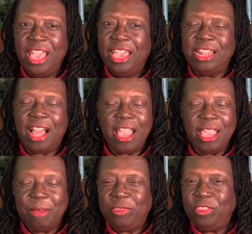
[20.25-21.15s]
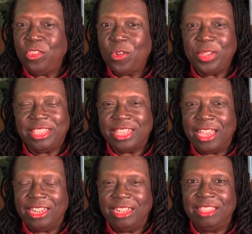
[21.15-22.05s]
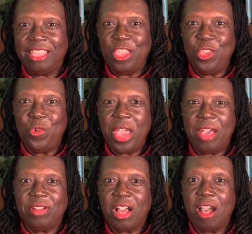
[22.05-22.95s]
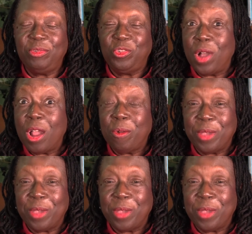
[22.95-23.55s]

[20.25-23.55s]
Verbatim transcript: And I am so excited that you have come to our